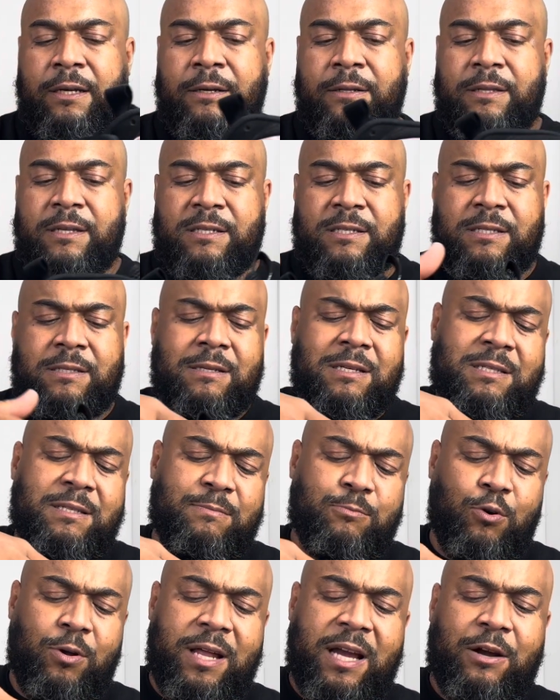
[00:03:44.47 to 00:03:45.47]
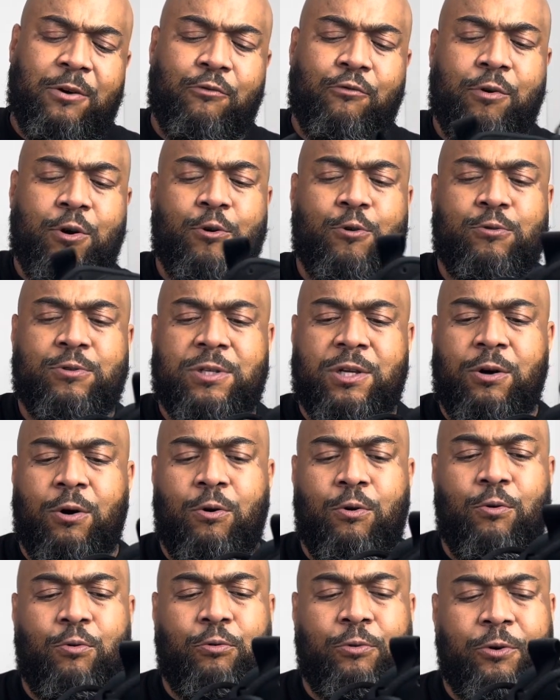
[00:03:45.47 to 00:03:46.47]
This is more like a rose
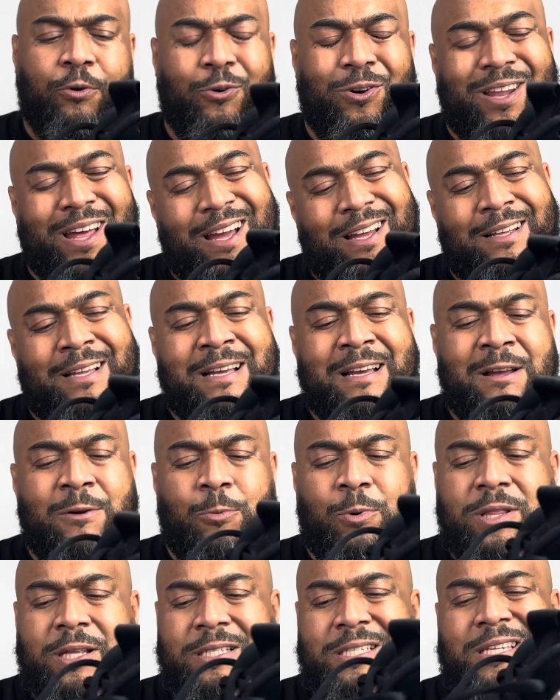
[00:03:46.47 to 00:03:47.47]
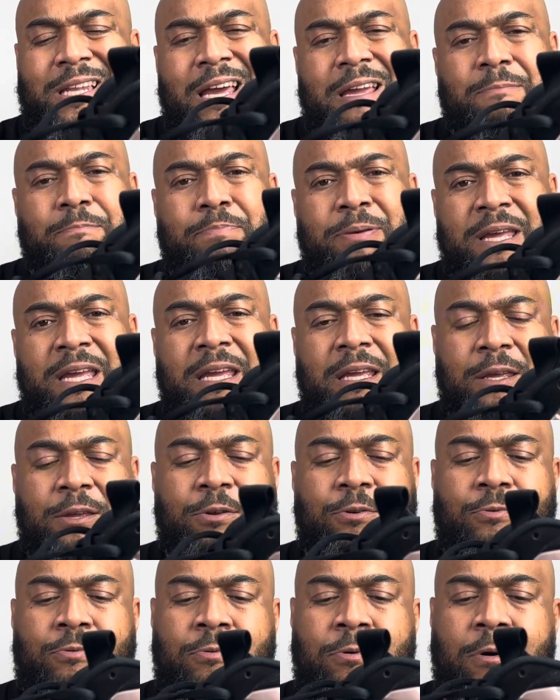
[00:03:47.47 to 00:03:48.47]
gold, or like with a slight pink
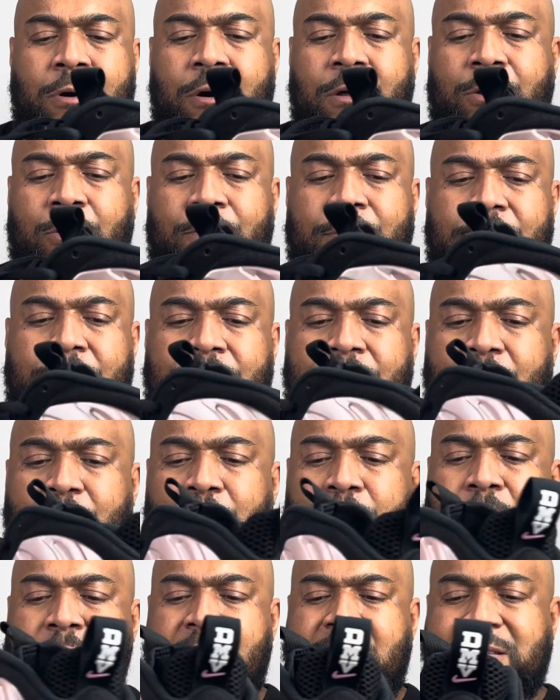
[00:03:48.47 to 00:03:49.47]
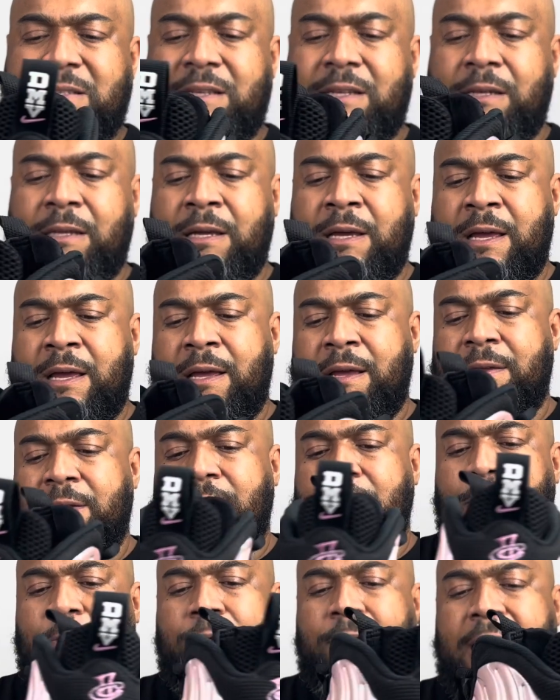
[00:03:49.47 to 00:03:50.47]
hue all over the Foamposite,
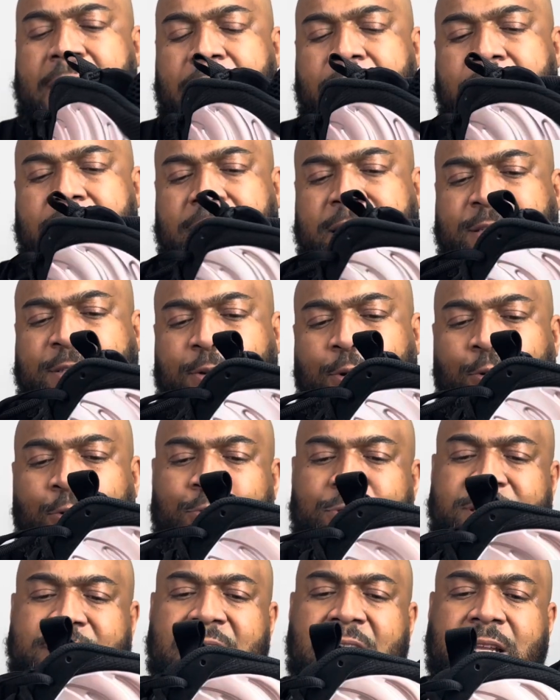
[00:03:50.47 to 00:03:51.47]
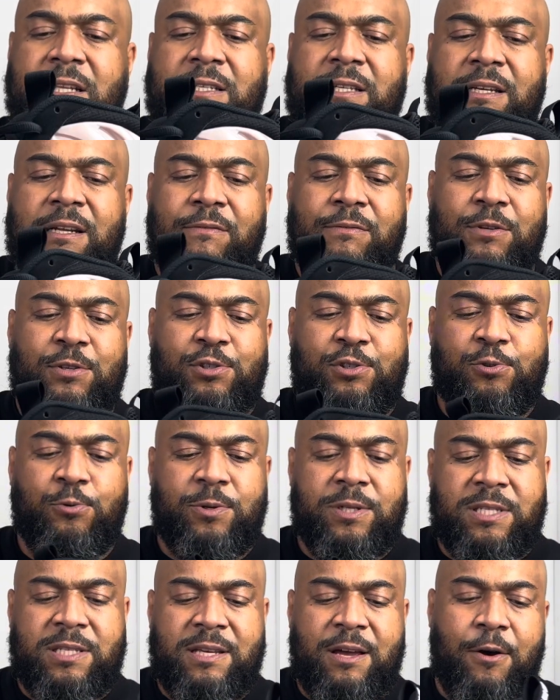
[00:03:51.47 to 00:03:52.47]
exoskeleton of the shoe
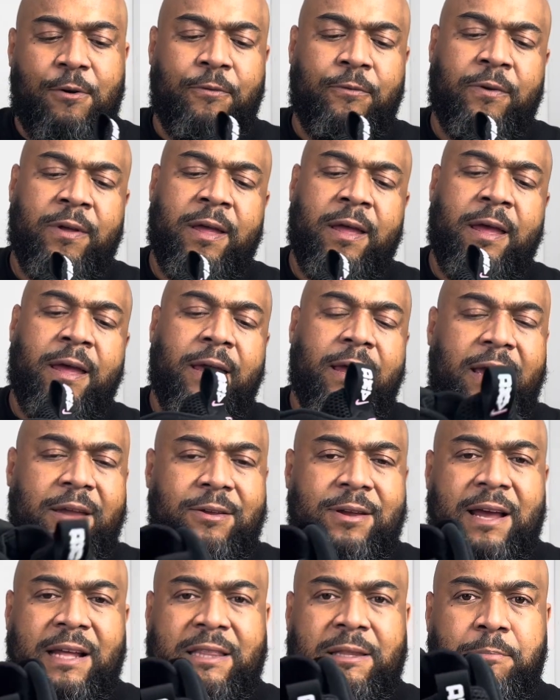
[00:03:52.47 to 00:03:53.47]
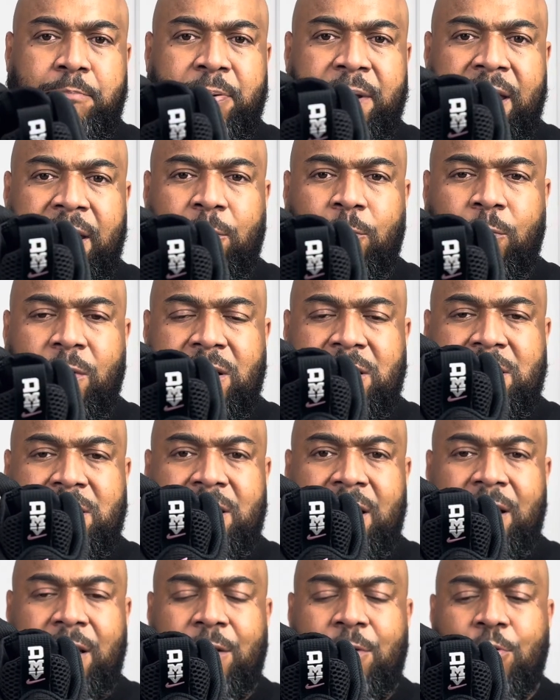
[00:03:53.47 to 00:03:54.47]
itself. And you got the pink 1
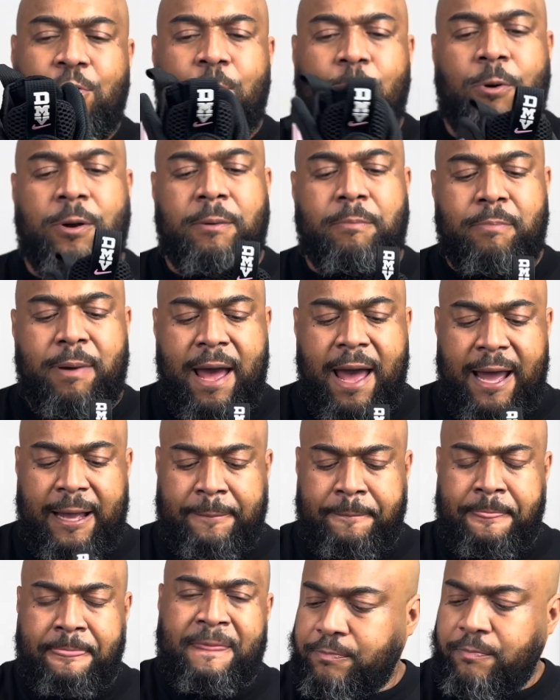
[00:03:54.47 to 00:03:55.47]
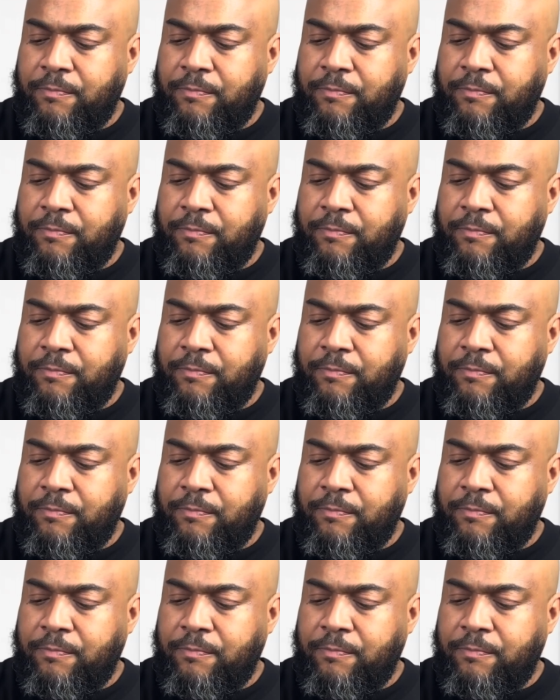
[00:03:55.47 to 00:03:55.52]
cent logo on the back.